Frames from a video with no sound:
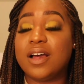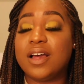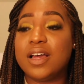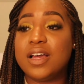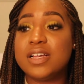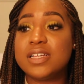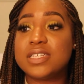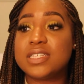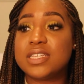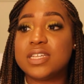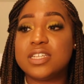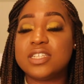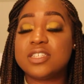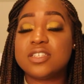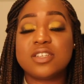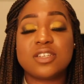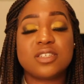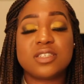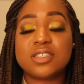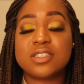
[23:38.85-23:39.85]
it's
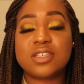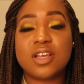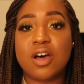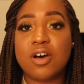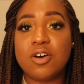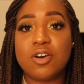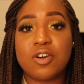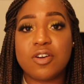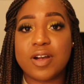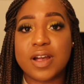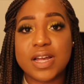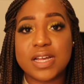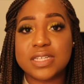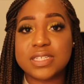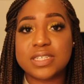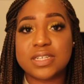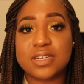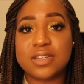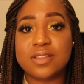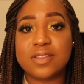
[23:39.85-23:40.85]
just so
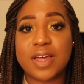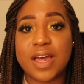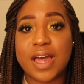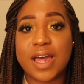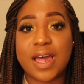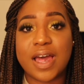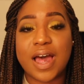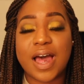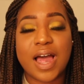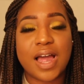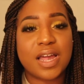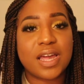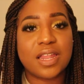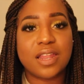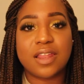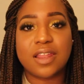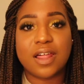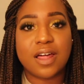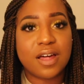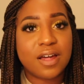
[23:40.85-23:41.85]
crazy that I
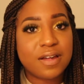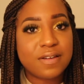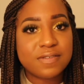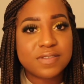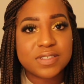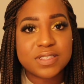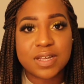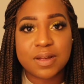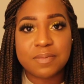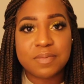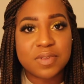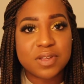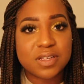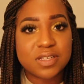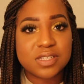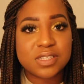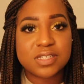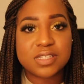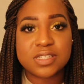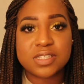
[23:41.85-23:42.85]
can love something
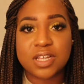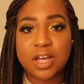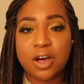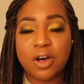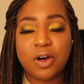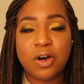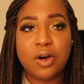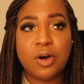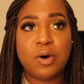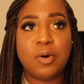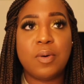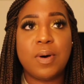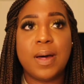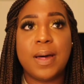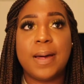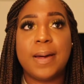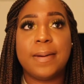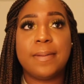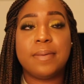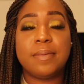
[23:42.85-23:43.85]
so
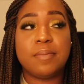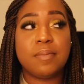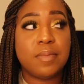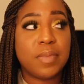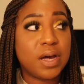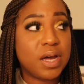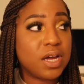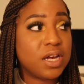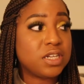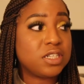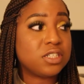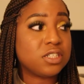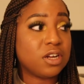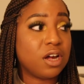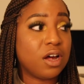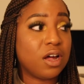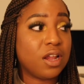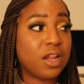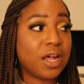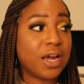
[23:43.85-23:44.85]
much,
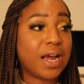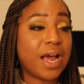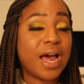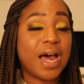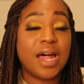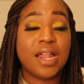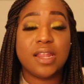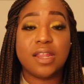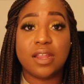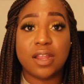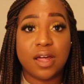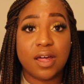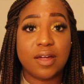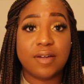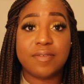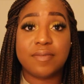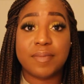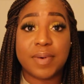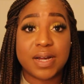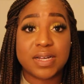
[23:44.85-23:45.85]
y'all. Like, I
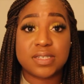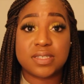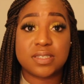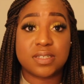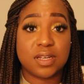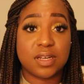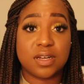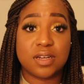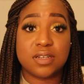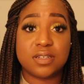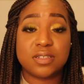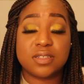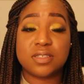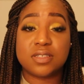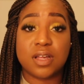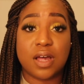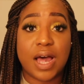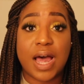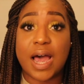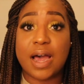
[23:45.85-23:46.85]
love my son.
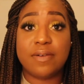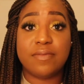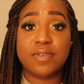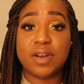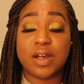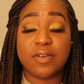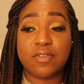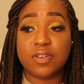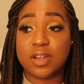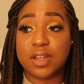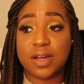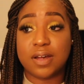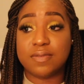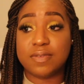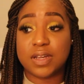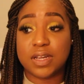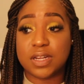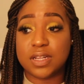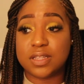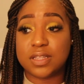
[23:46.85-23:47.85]
So I've never loved
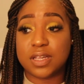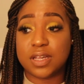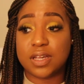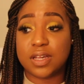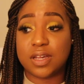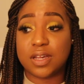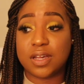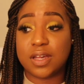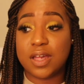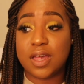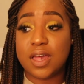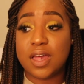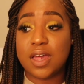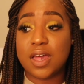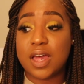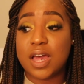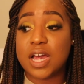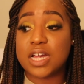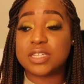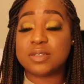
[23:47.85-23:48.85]
anything
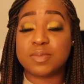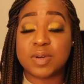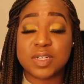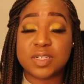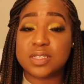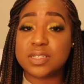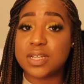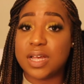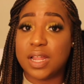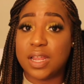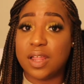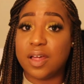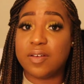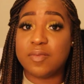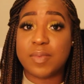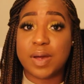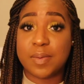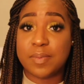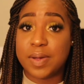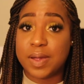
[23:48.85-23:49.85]
as much as I
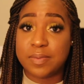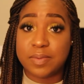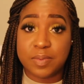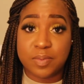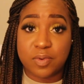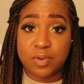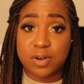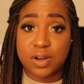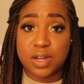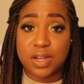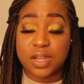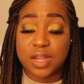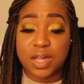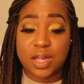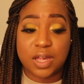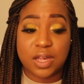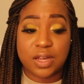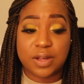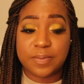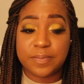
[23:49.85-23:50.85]
love my baby boy.
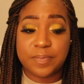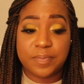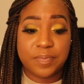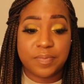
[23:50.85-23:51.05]
Like,